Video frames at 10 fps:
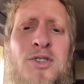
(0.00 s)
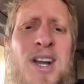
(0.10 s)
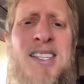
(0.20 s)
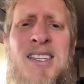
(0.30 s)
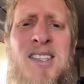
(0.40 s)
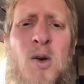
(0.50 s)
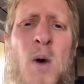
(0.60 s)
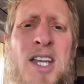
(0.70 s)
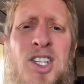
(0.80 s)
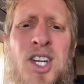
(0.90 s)
Which raises the
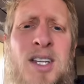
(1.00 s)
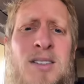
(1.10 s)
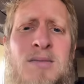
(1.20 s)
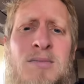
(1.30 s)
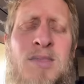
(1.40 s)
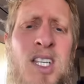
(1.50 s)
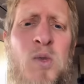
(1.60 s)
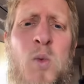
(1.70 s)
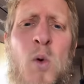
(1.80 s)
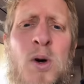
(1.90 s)
question
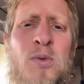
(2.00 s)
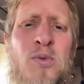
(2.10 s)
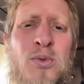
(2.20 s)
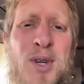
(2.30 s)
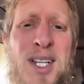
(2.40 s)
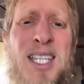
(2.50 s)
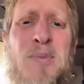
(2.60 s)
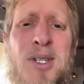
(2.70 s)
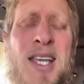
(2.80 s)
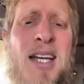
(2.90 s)
does war
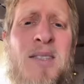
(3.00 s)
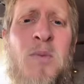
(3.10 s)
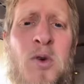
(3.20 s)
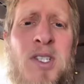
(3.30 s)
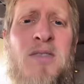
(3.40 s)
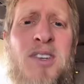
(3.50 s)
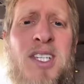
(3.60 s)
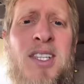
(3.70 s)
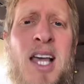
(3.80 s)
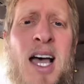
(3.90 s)
really protect more
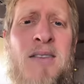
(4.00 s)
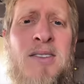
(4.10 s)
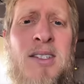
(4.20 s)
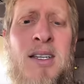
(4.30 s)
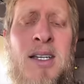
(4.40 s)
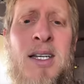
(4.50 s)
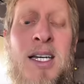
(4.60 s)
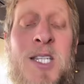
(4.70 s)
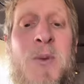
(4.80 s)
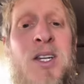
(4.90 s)
civilian lives?
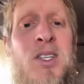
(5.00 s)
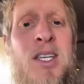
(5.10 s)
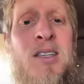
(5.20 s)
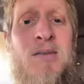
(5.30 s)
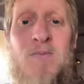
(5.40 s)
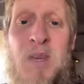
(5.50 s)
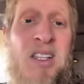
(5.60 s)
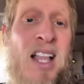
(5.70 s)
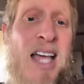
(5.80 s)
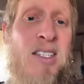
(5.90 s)
especially
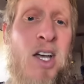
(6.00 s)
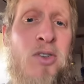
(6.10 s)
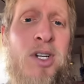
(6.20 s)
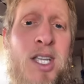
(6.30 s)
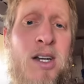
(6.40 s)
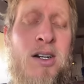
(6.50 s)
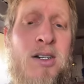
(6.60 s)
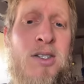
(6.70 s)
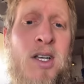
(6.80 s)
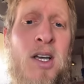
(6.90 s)
in the last hundred
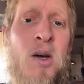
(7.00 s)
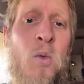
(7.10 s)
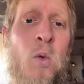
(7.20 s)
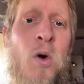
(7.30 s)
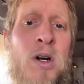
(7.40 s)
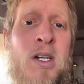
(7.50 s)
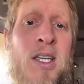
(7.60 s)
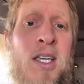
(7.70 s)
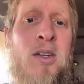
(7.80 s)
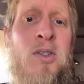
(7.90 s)
years,
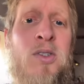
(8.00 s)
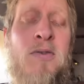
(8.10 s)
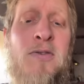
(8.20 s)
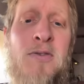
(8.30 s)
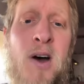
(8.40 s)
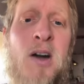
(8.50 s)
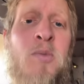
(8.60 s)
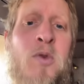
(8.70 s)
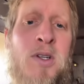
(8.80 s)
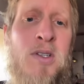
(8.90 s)
war kills
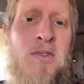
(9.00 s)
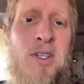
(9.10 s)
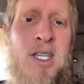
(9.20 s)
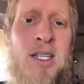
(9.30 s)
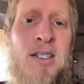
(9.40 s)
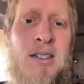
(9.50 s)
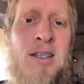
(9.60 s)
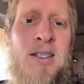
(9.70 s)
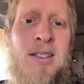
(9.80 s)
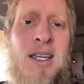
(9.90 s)
far more
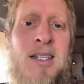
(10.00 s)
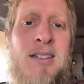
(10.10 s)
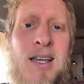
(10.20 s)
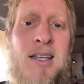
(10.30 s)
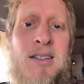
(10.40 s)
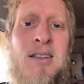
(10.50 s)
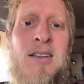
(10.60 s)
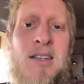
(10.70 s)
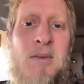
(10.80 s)
civilians than it does